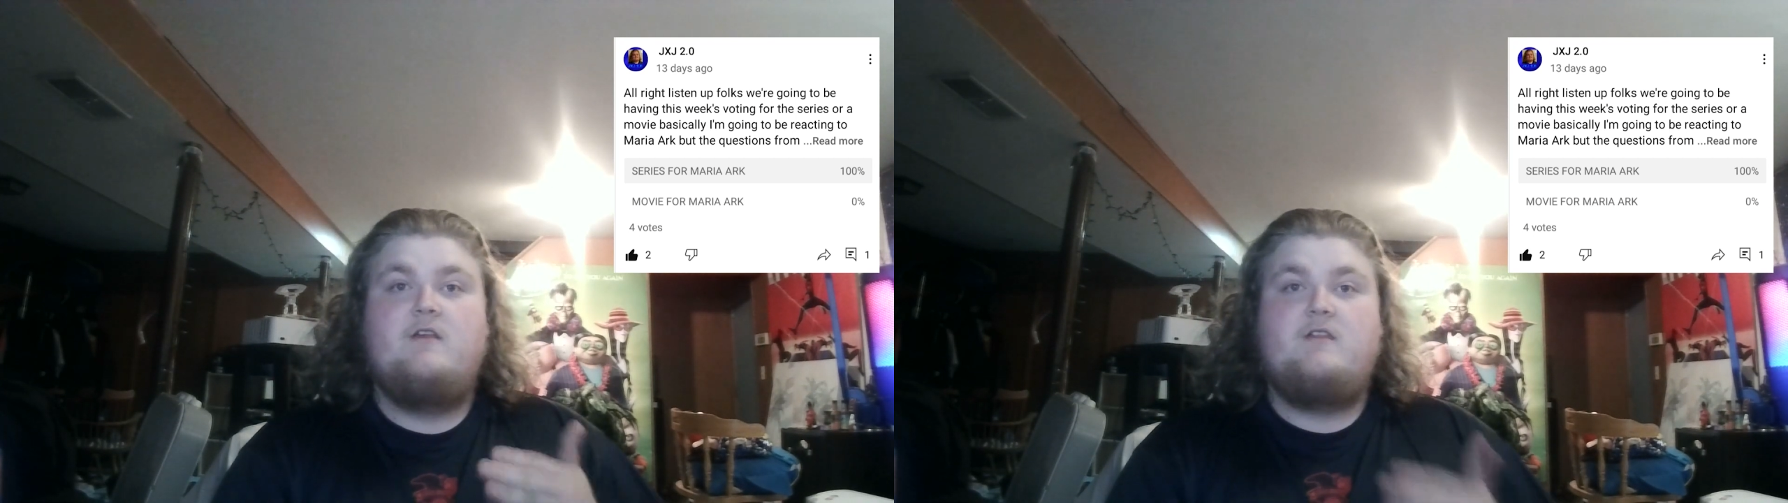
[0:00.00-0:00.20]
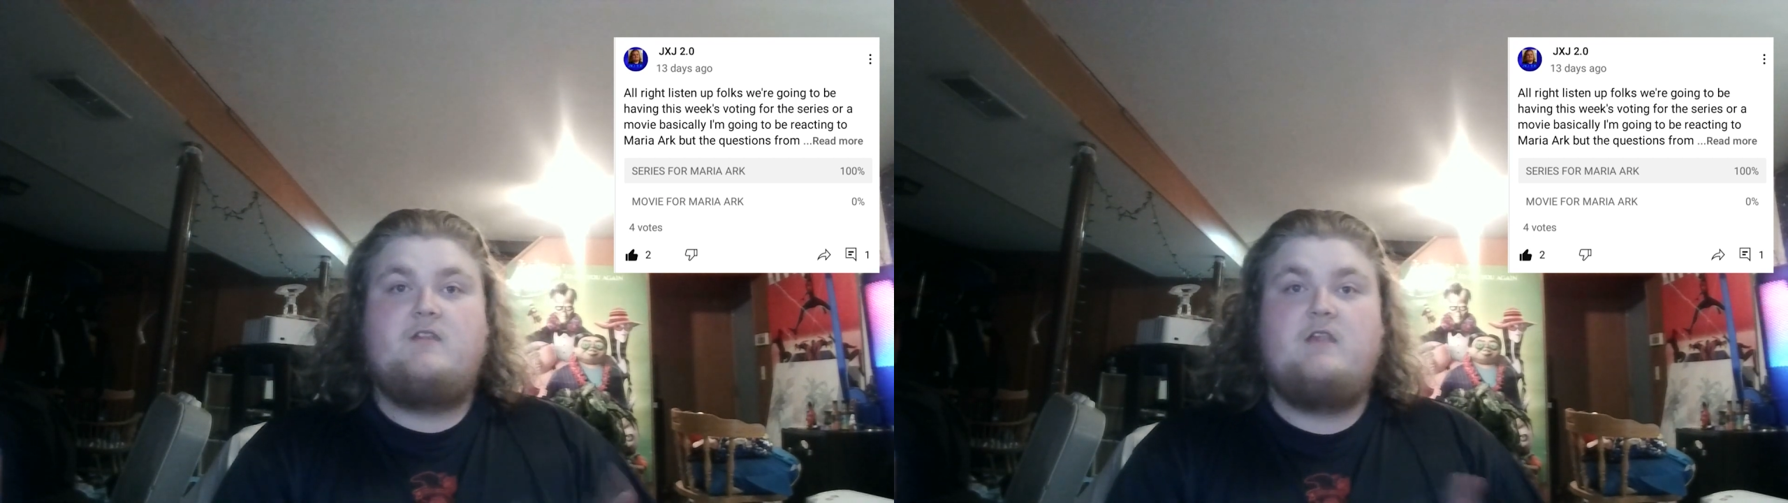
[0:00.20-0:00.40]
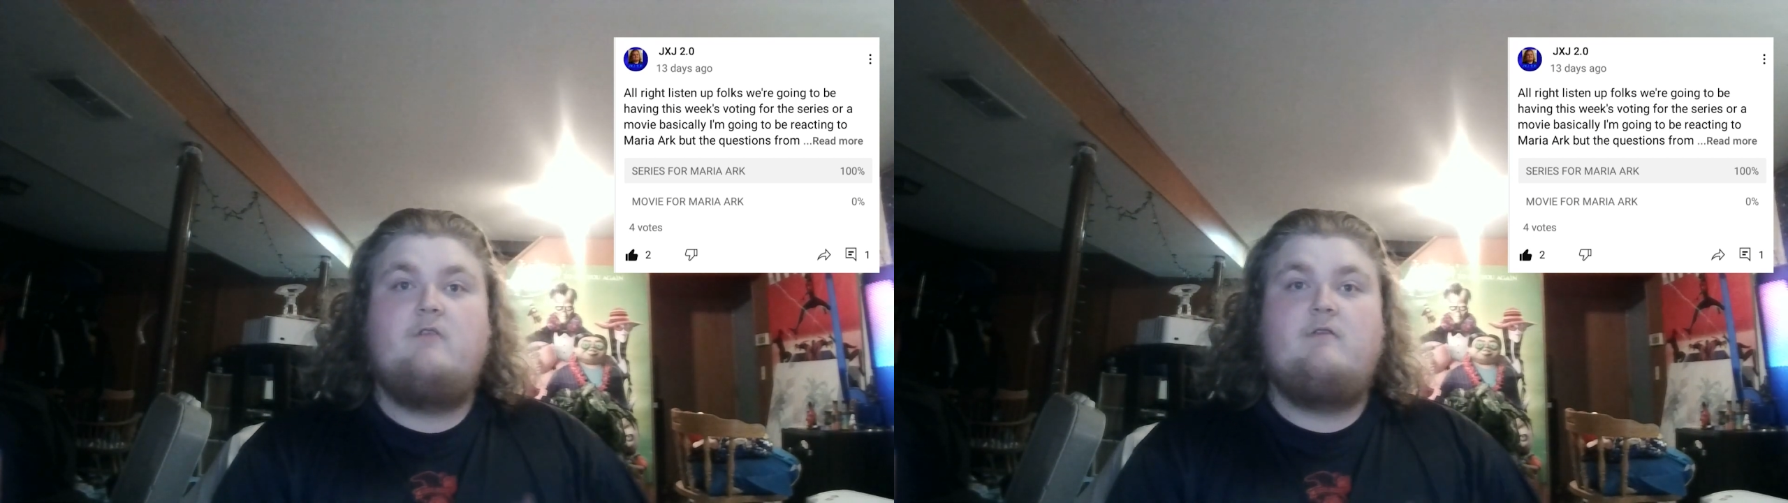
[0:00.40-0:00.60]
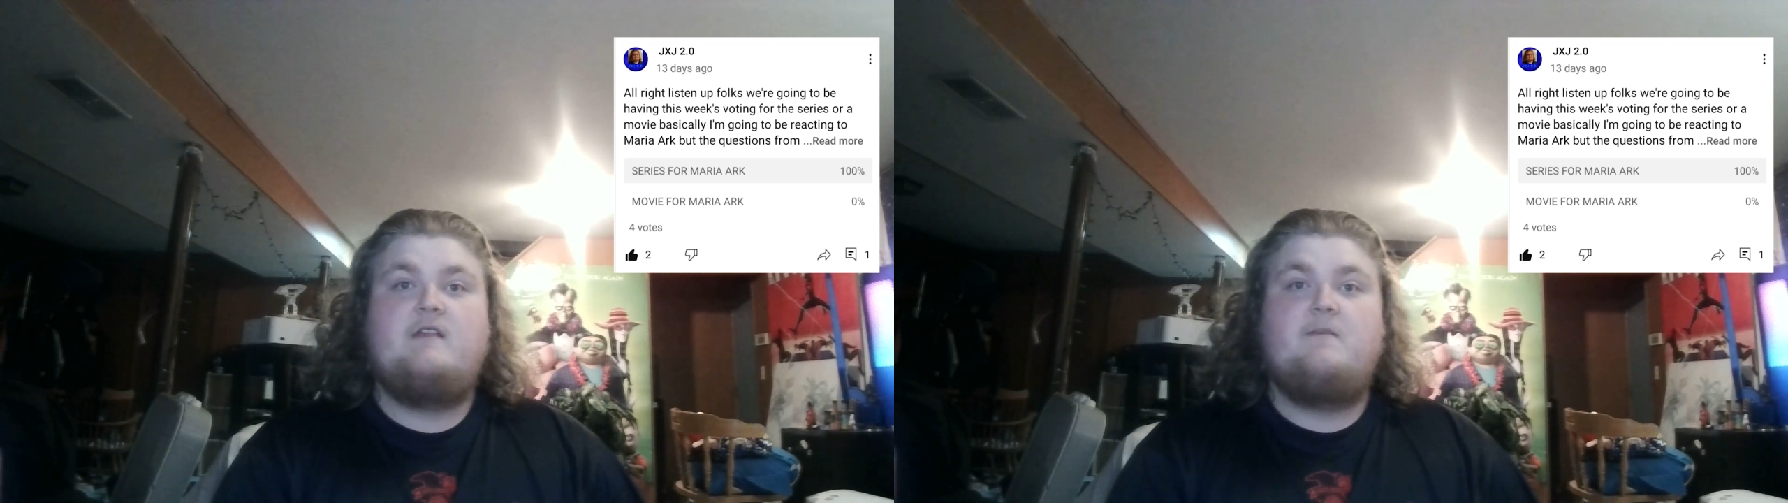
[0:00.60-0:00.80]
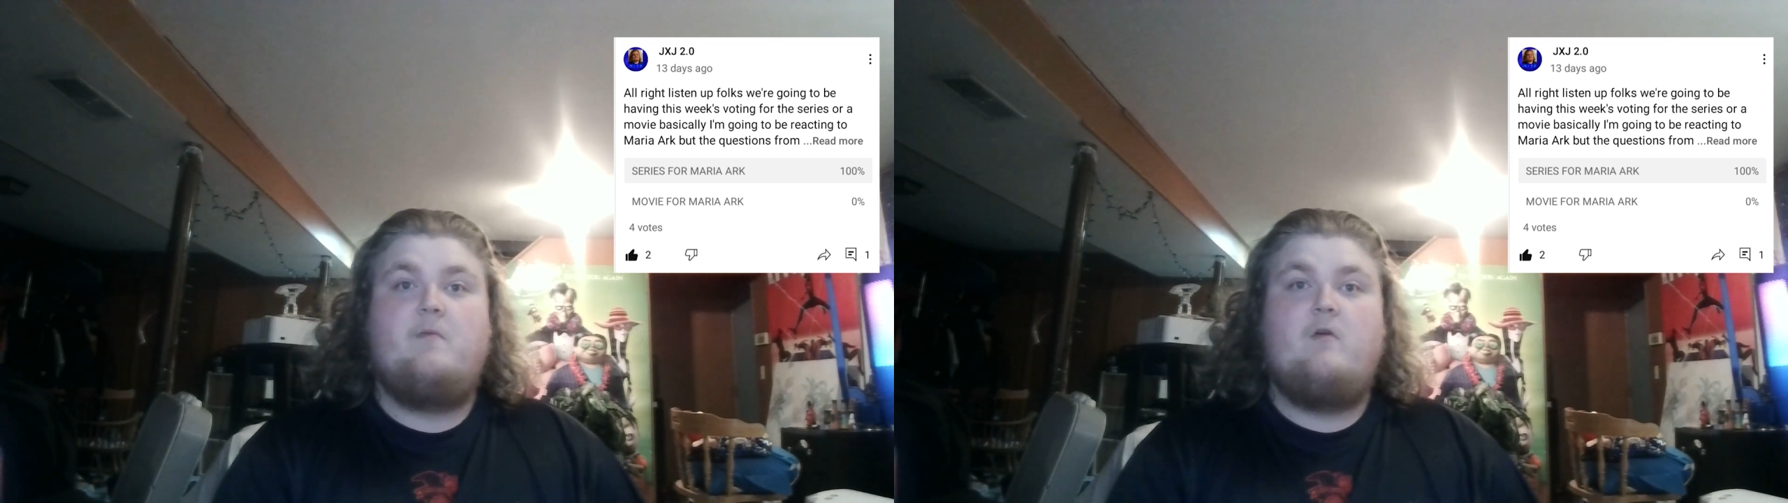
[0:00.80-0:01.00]

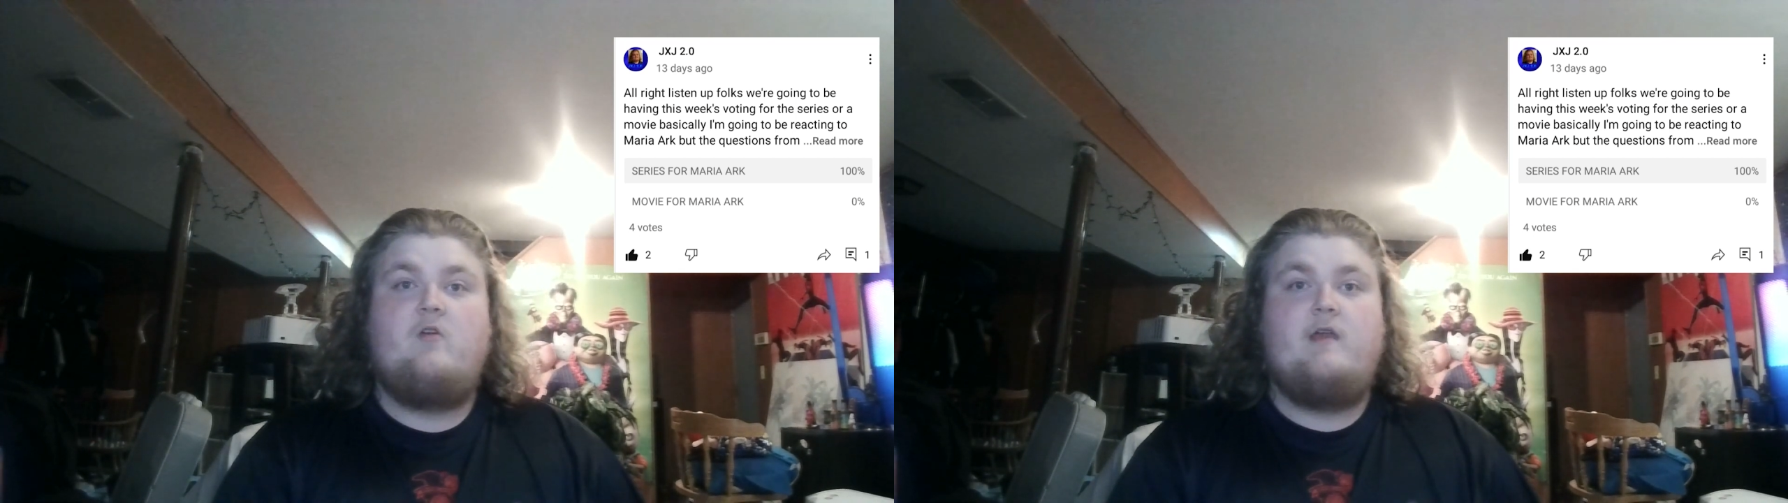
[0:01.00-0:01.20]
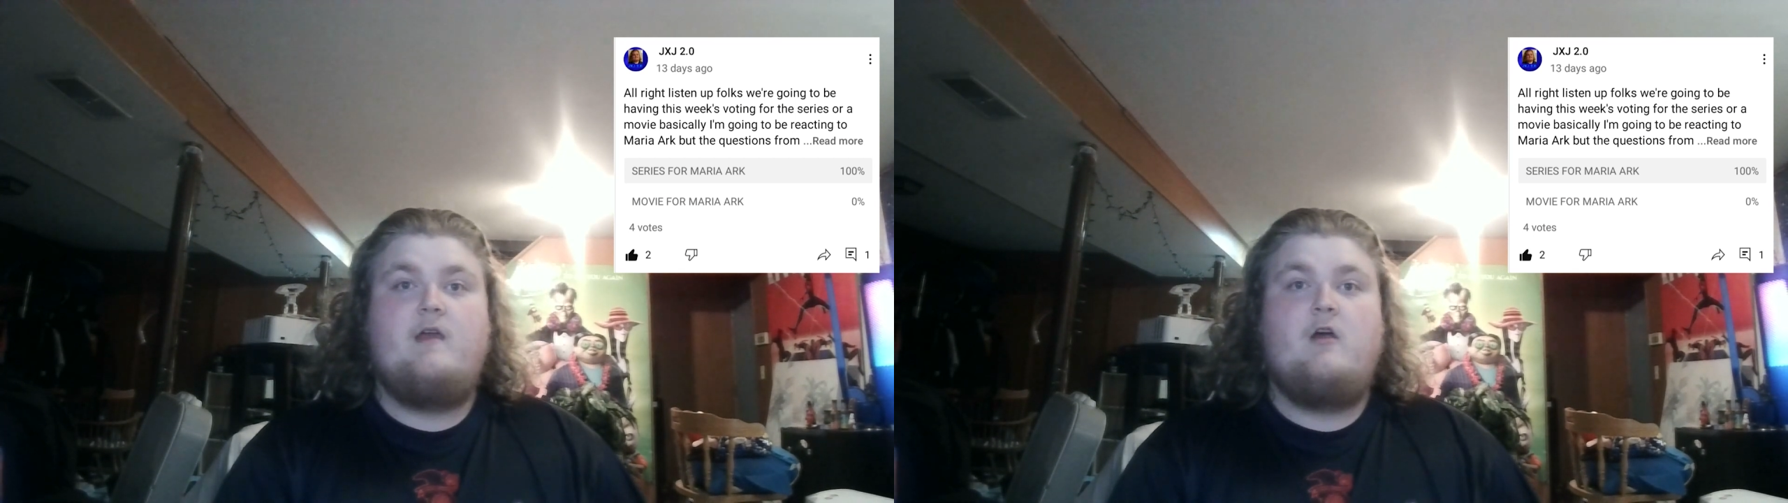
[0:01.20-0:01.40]
series of the Maria